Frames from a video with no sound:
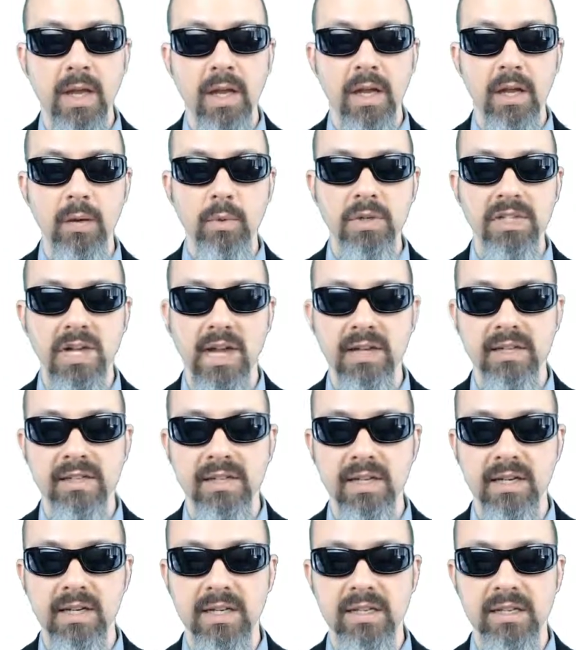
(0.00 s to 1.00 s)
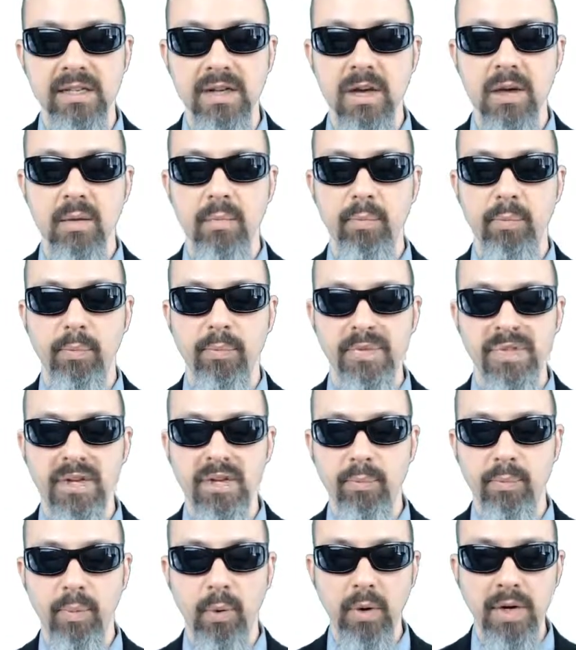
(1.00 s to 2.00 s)
in which case it is
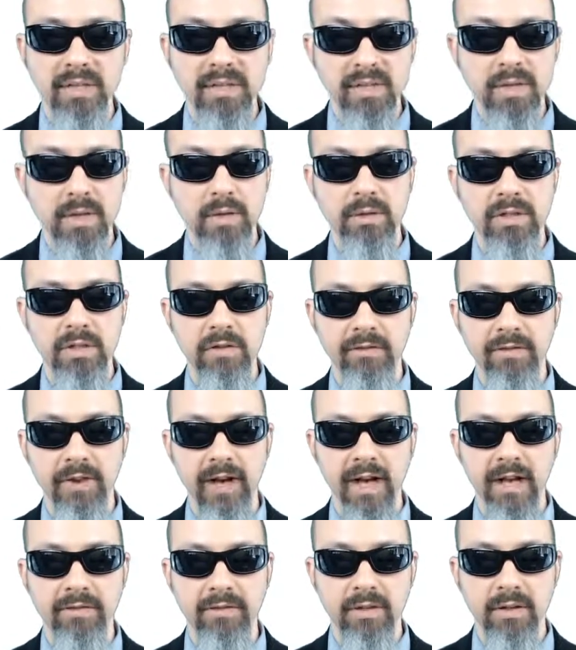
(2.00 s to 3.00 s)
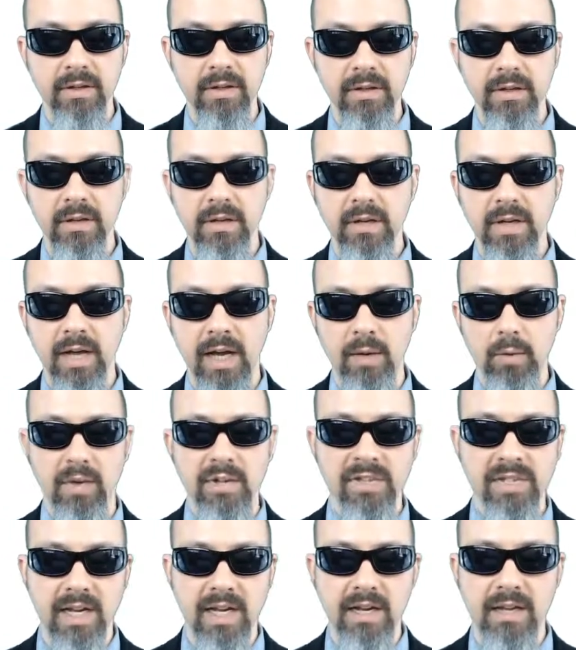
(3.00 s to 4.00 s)
0.025 on one
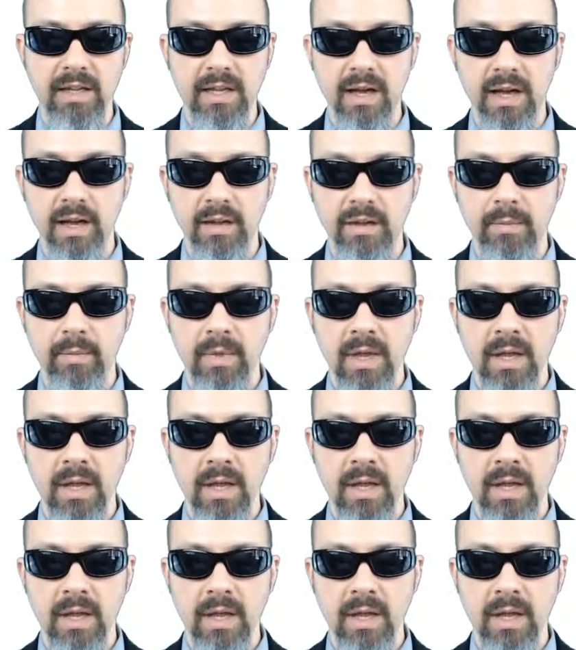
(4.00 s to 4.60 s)
side and the other.